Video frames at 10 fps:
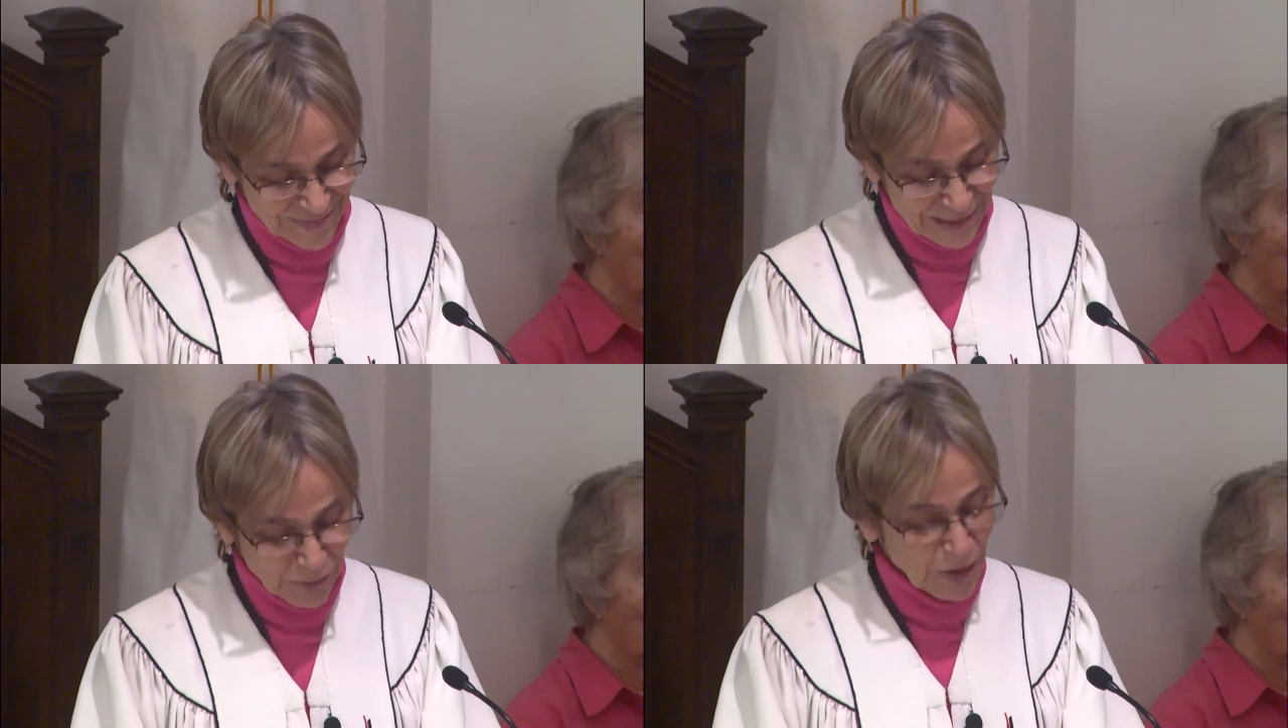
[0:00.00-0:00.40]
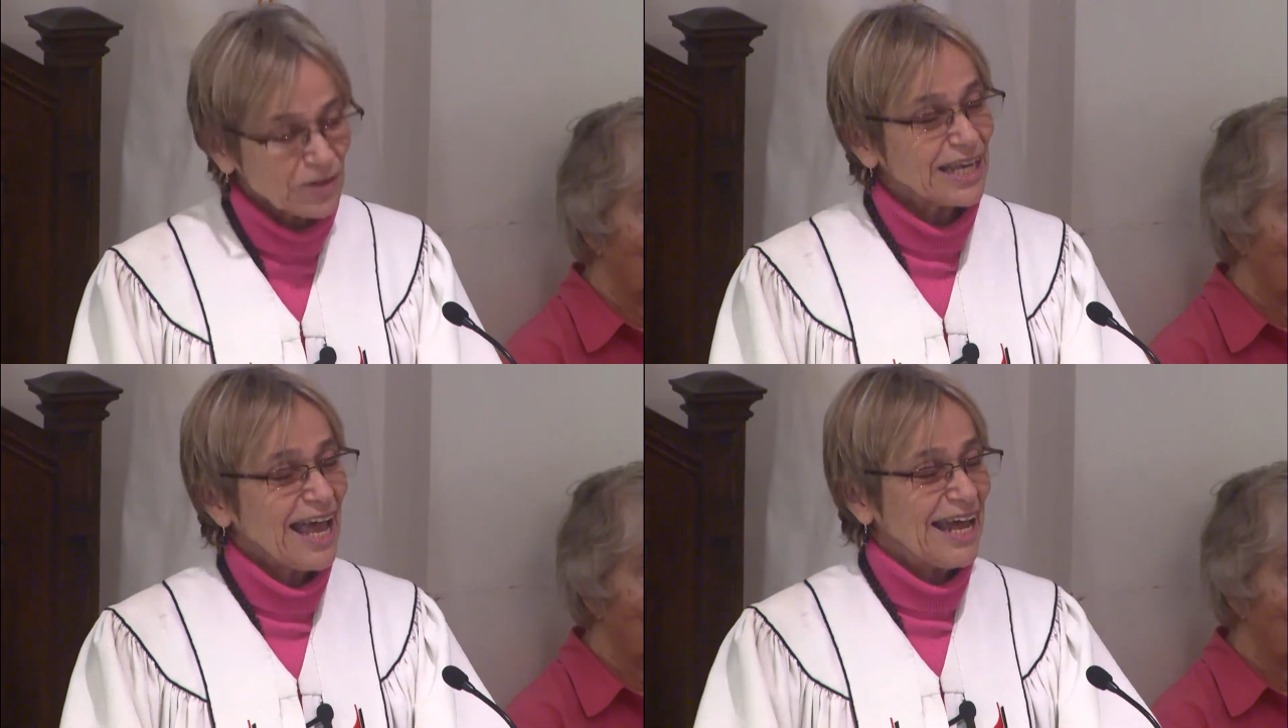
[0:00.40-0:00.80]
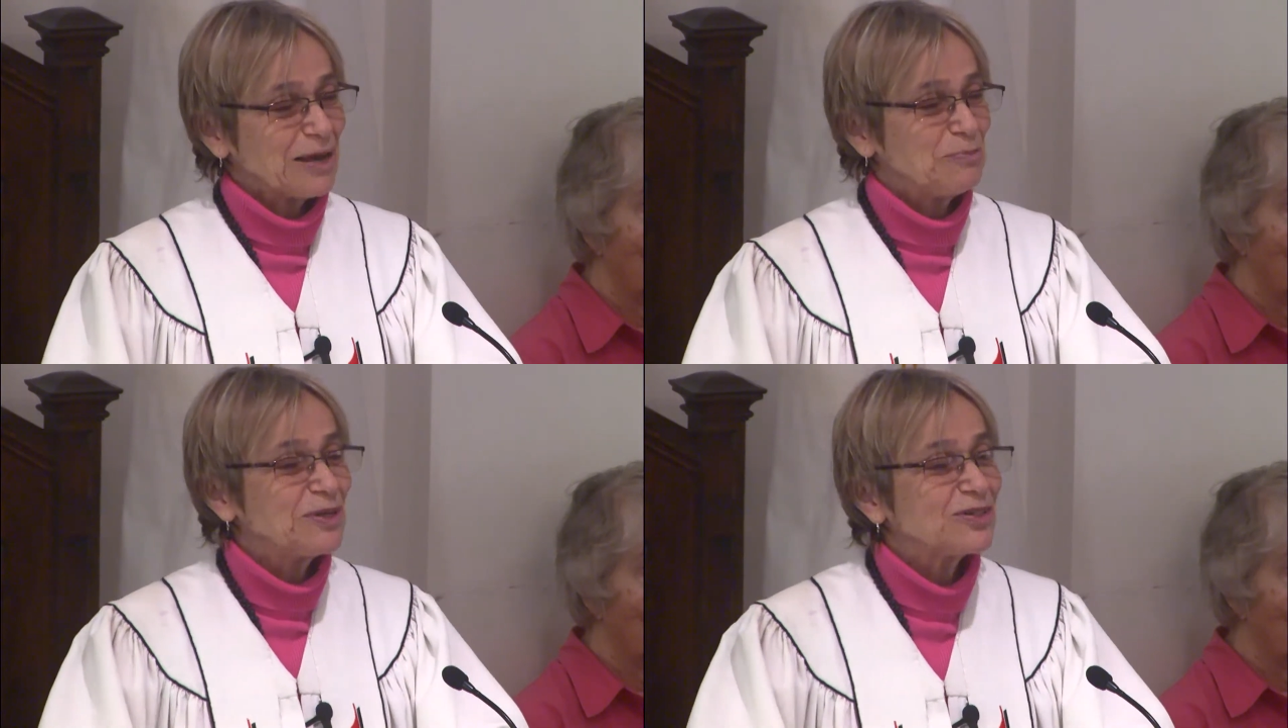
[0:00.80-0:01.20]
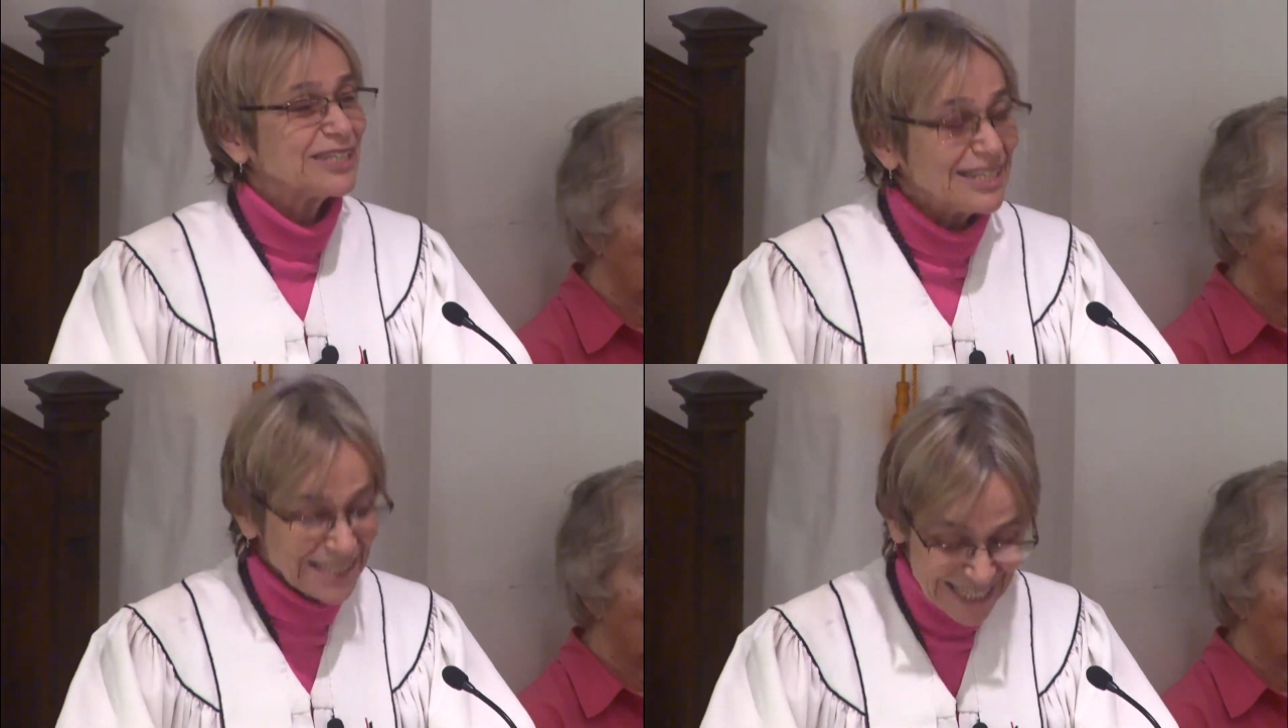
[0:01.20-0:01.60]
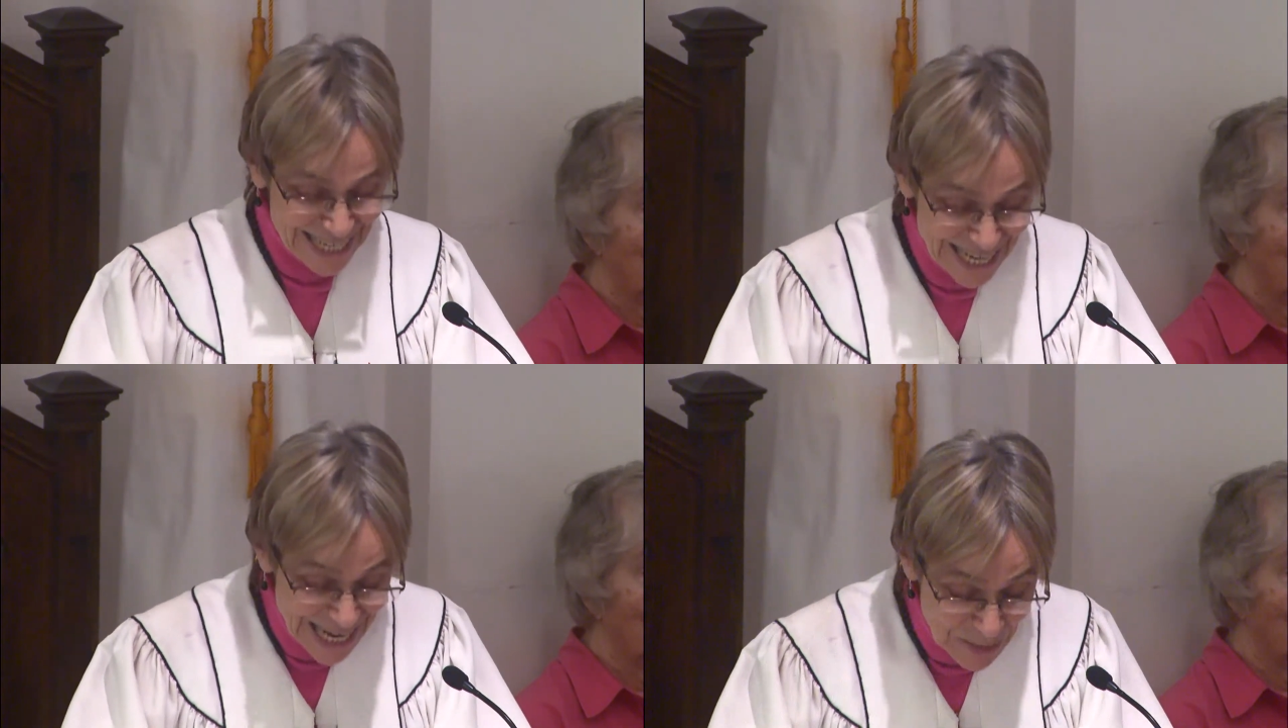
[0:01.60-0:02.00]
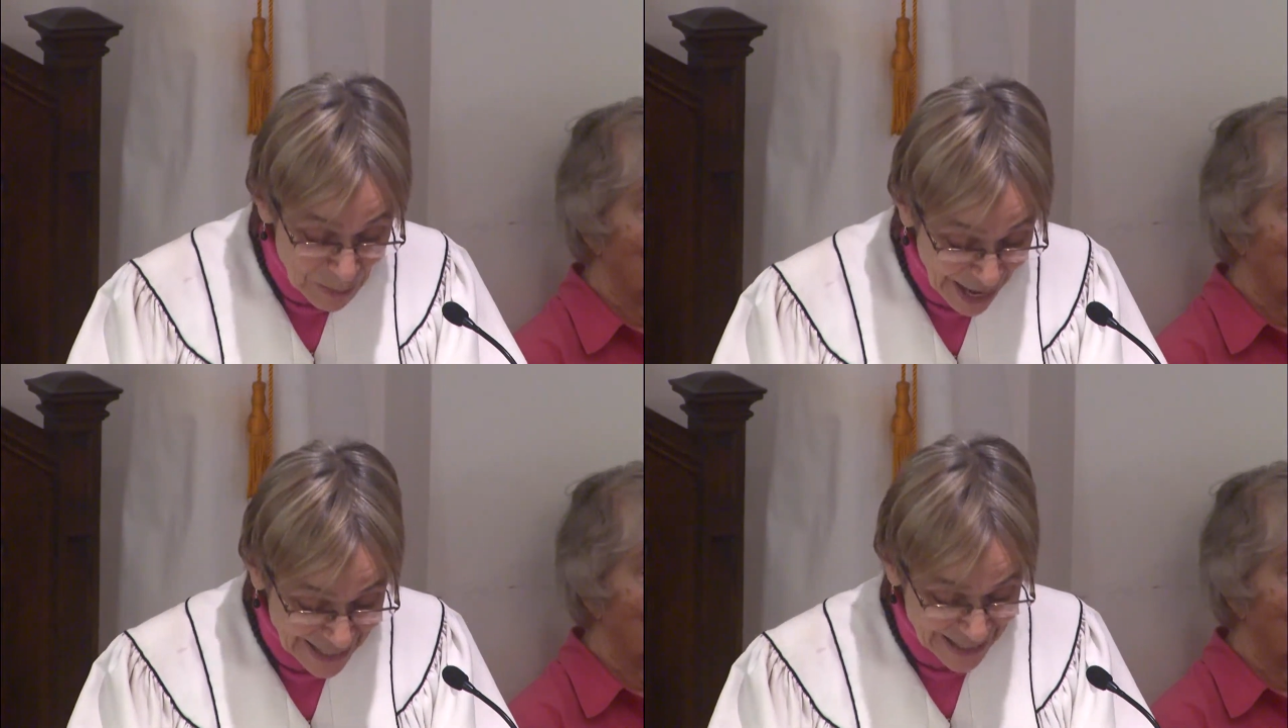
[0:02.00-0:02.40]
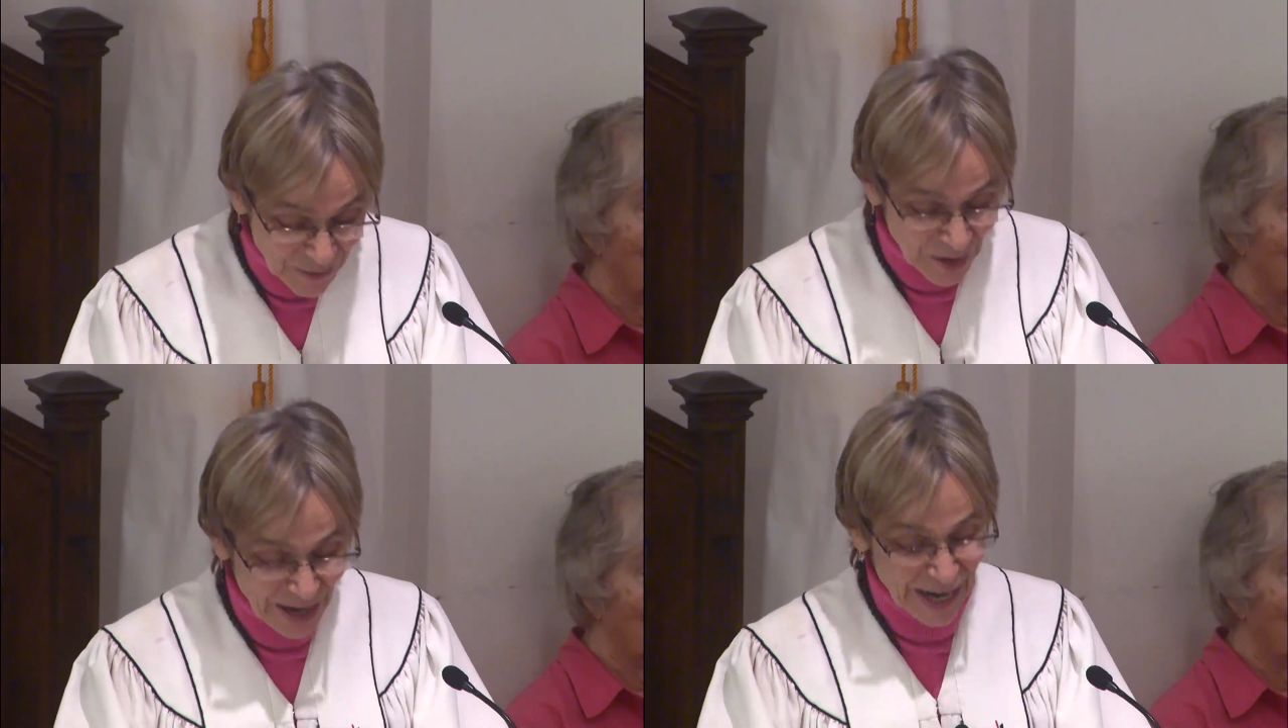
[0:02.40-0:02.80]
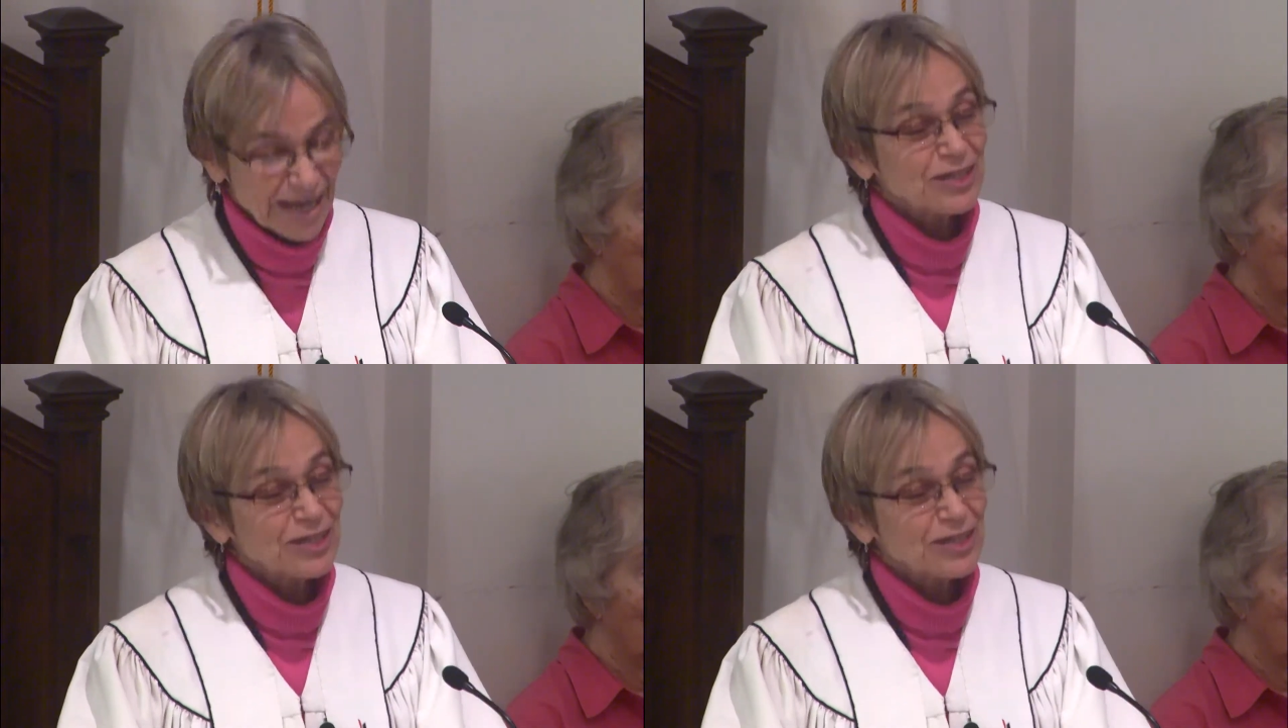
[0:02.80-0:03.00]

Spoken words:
If we only had a built-in delete button or a